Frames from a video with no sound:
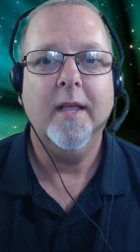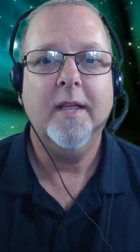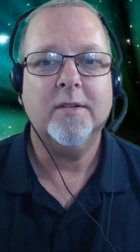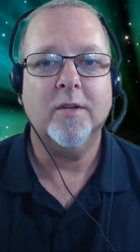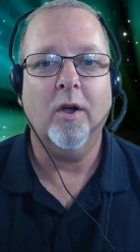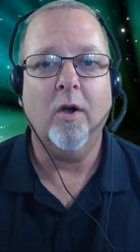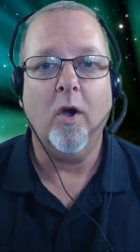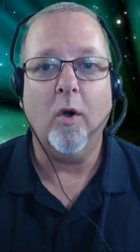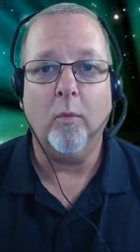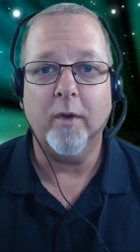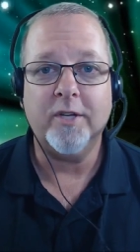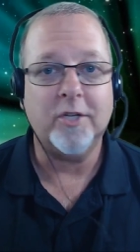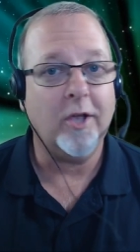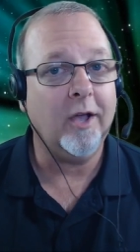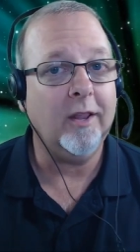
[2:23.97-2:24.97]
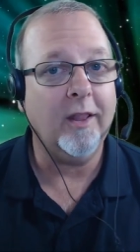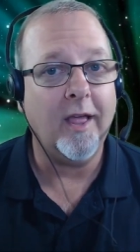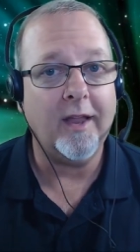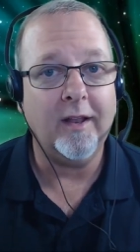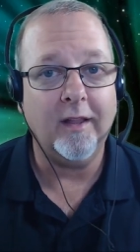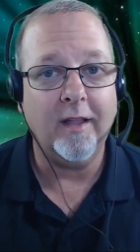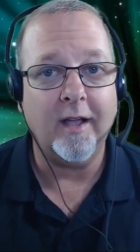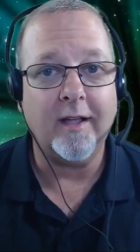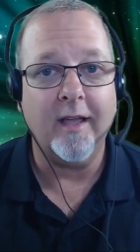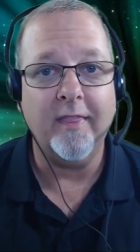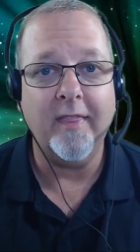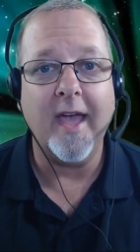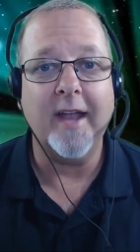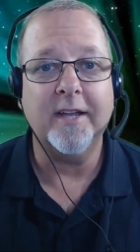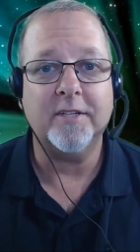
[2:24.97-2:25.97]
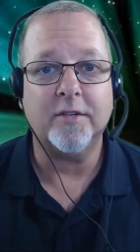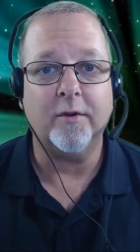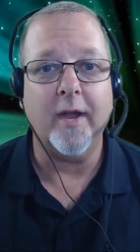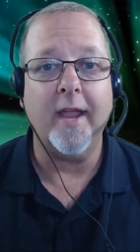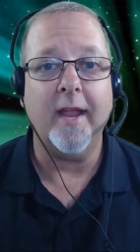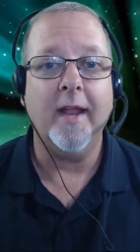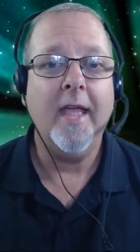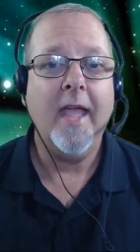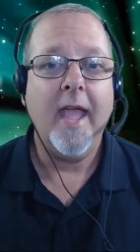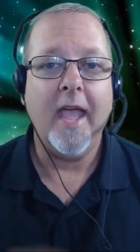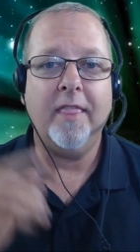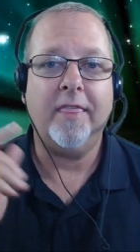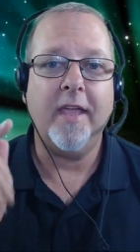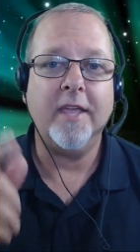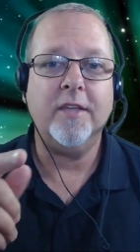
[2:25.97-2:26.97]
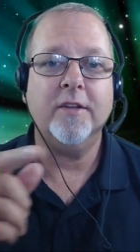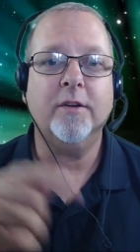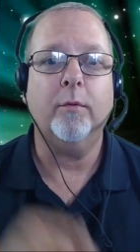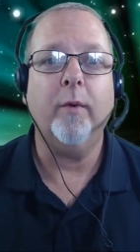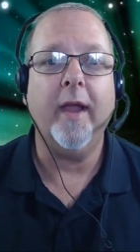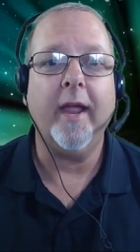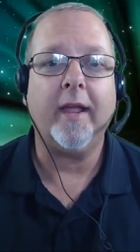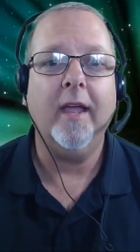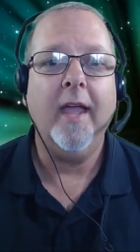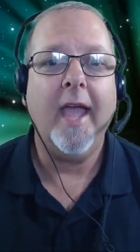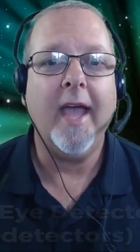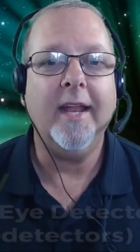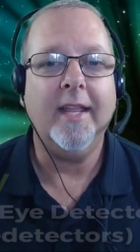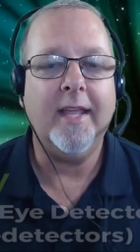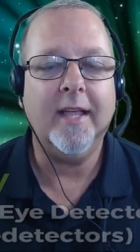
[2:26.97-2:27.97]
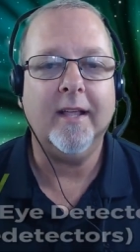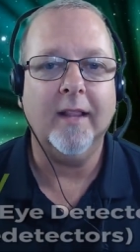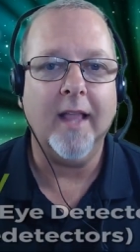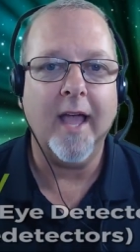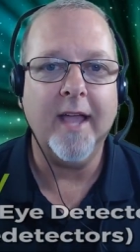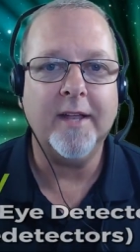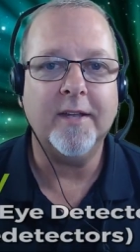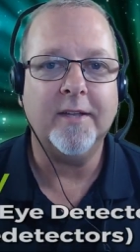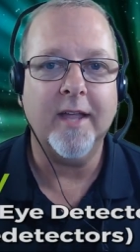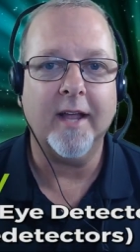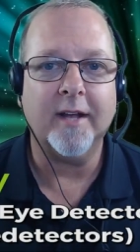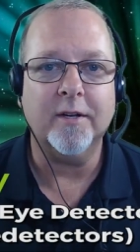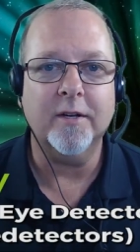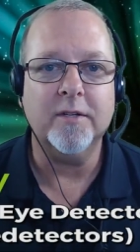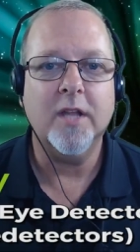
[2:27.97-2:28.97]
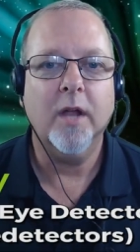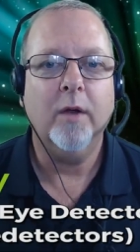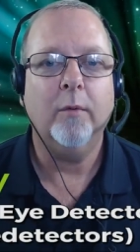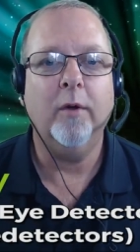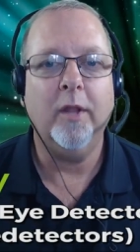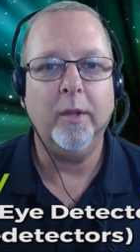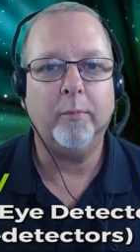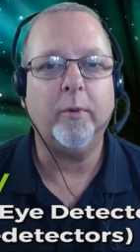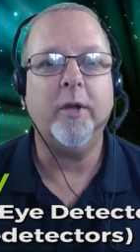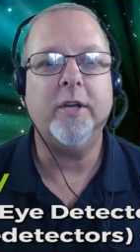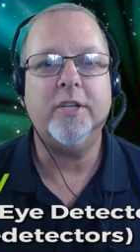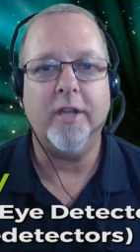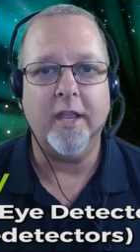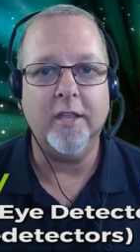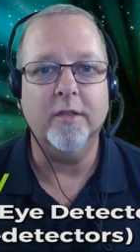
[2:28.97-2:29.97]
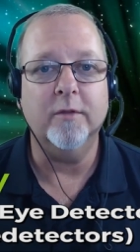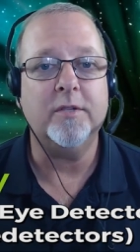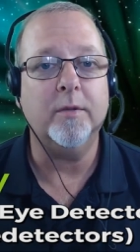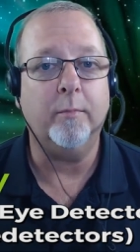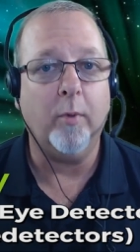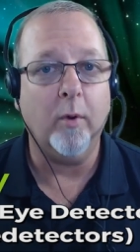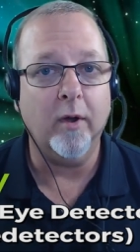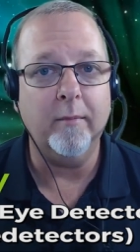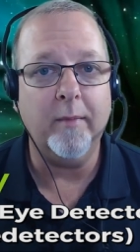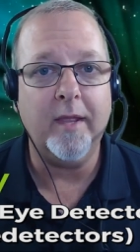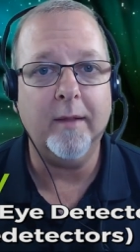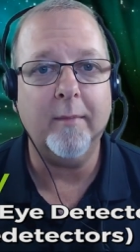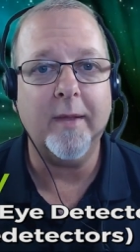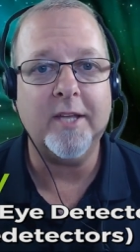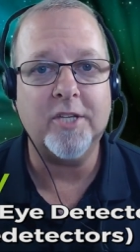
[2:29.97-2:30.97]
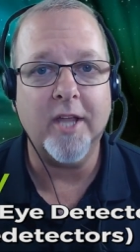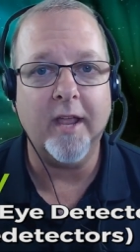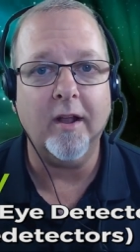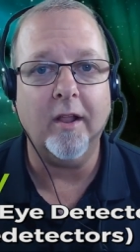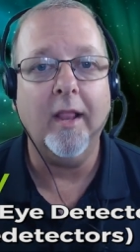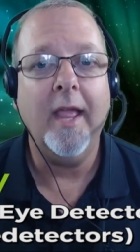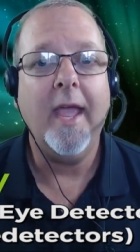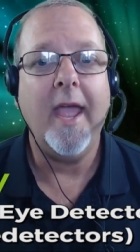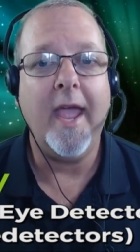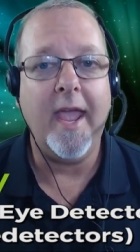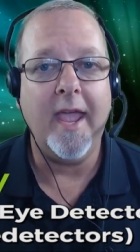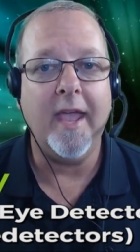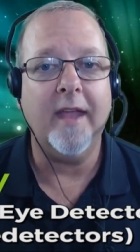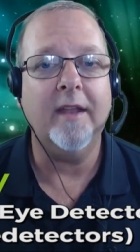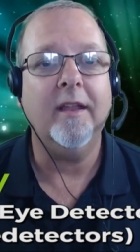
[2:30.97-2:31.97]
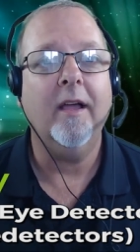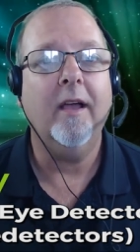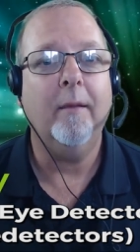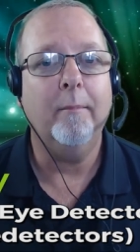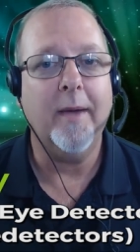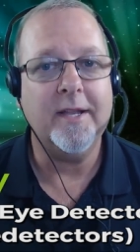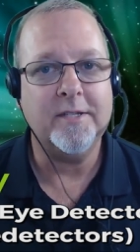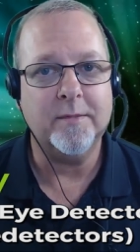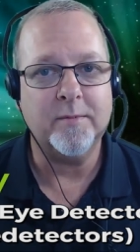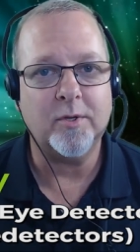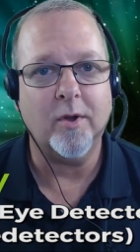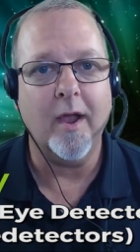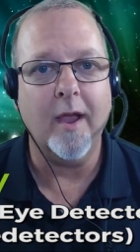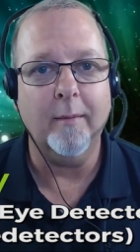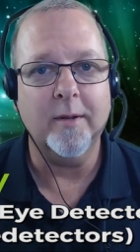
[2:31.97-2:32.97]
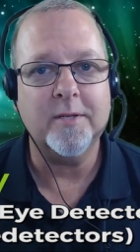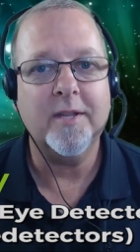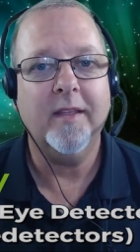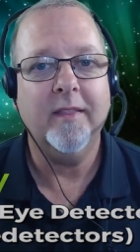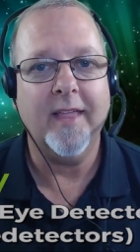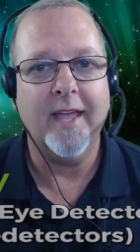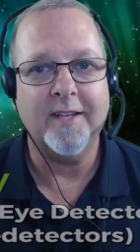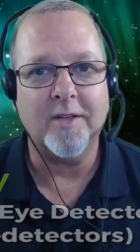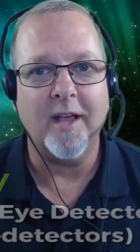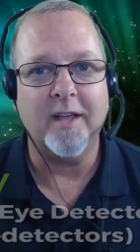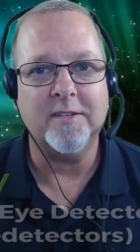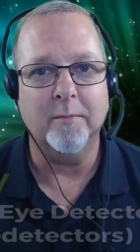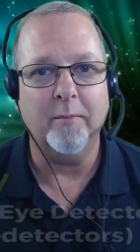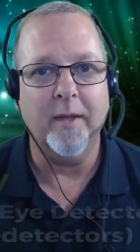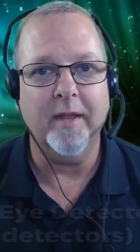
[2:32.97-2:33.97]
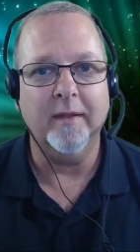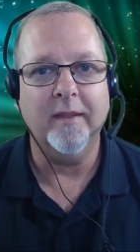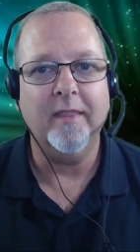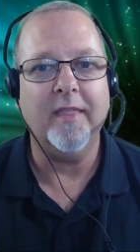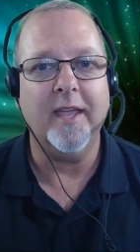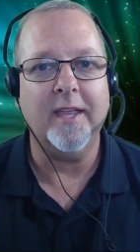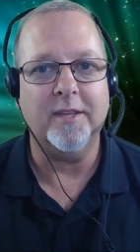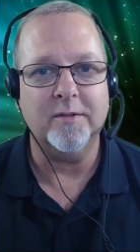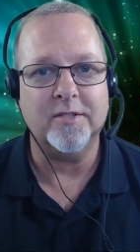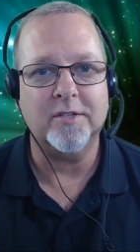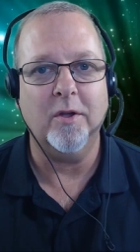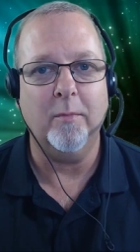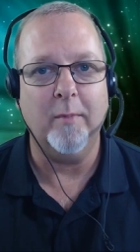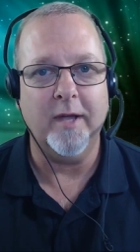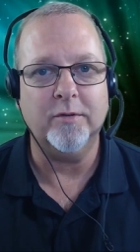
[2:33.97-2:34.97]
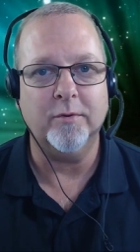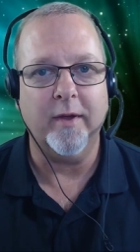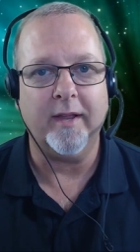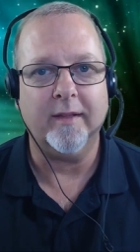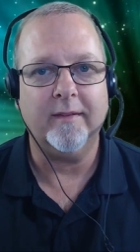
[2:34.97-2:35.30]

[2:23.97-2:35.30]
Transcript: So I wish you all a lot of luck on that. It's great. And thank you to Rick at Eagle Eye Detectors. Really appreciate you supporting me and my channel and my subscribers. That's awesome, bud. Thank you so much, Rick.